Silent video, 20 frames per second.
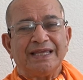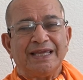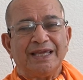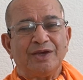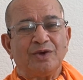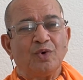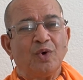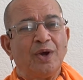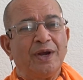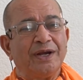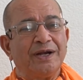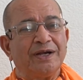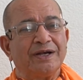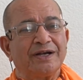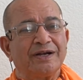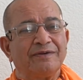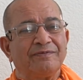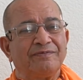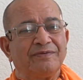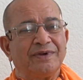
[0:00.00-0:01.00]
ego
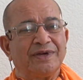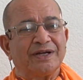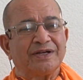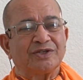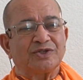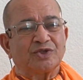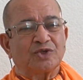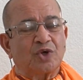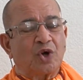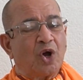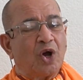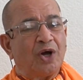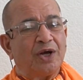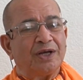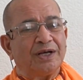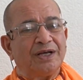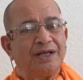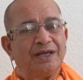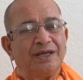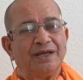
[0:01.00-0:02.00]
interferes
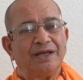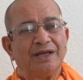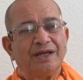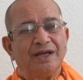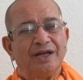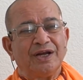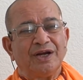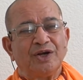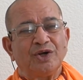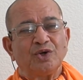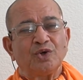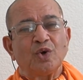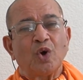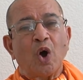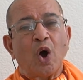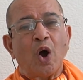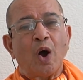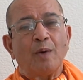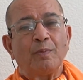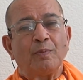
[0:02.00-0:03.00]
strongly to
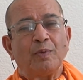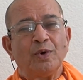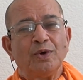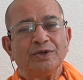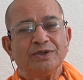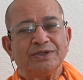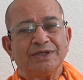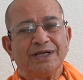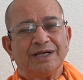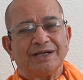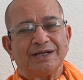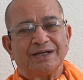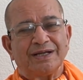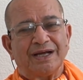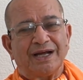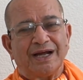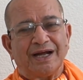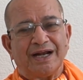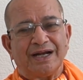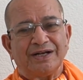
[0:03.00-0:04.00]
oppose that
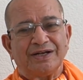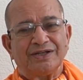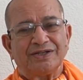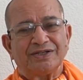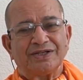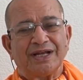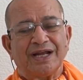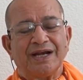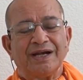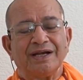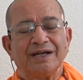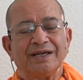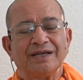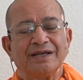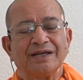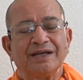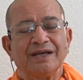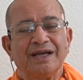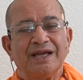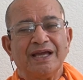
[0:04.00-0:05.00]

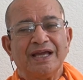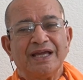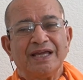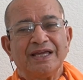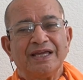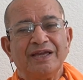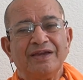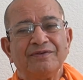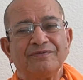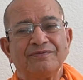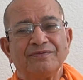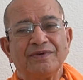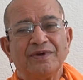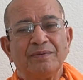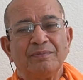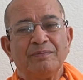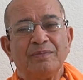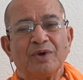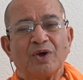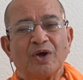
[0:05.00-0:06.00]
understanding, if
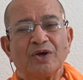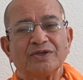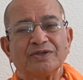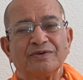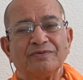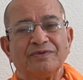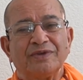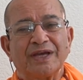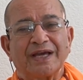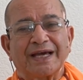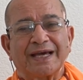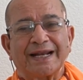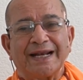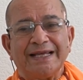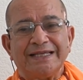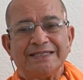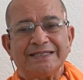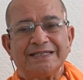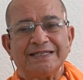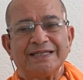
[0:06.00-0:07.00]
because of the
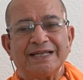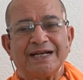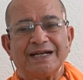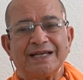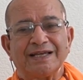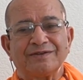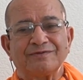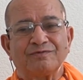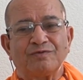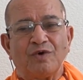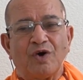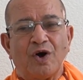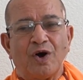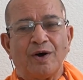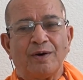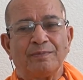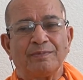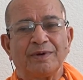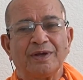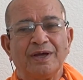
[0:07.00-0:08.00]
crust that has
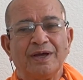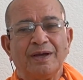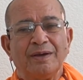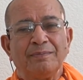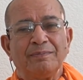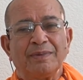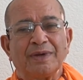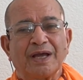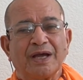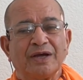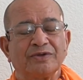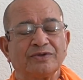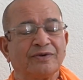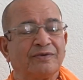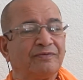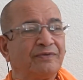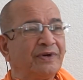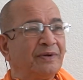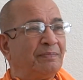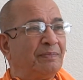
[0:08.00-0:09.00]
formed, because
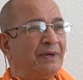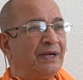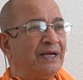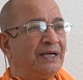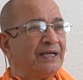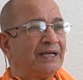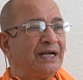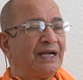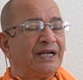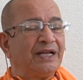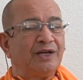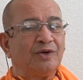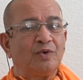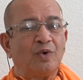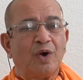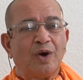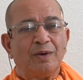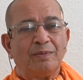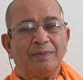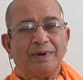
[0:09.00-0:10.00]
of repeated
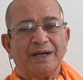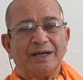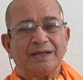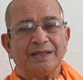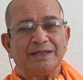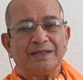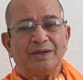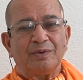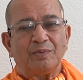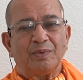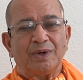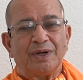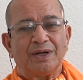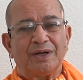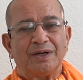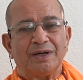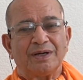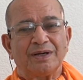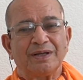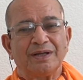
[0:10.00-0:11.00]
involvement in the
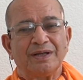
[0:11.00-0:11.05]
world,